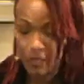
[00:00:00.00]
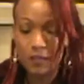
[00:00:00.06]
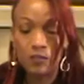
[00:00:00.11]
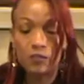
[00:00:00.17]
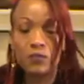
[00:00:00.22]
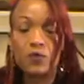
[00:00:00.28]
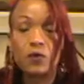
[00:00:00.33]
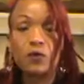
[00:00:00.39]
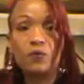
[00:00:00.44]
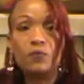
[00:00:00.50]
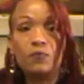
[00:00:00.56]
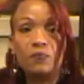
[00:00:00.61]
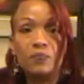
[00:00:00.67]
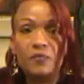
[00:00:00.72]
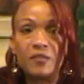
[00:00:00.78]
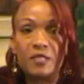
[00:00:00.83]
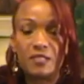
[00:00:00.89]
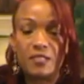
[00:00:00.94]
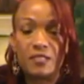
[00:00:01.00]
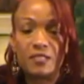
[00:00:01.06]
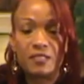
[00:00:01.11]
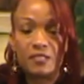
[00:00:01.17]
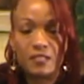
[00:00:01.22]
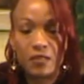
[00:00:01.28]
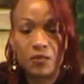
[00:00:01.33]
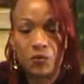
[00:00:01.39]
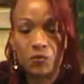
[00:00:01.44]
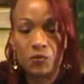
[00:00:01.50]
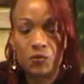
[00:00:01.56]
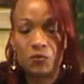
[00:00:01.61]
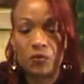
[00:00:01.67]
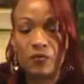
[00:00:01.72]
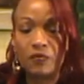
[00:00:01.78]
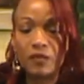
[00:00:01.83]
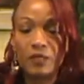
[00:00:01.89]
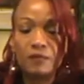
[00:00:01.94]
So this is a single
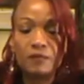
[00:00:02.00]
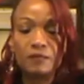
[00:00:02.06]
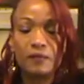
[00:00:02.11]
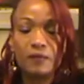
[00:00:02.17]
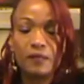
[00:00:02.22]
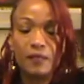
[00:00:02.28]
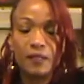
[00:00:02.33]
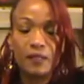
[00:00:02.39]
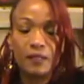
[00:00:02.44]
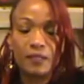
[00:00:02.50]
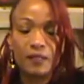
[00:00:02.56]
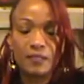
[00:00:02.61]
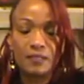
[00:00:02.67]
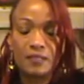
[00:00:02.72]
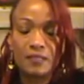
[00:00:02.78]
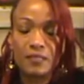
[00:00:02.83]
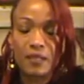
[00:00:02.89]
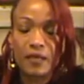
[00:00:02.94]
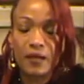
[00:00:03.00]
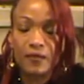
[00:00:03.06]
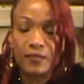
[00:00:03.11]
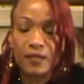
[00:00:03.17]
serving. Let's see how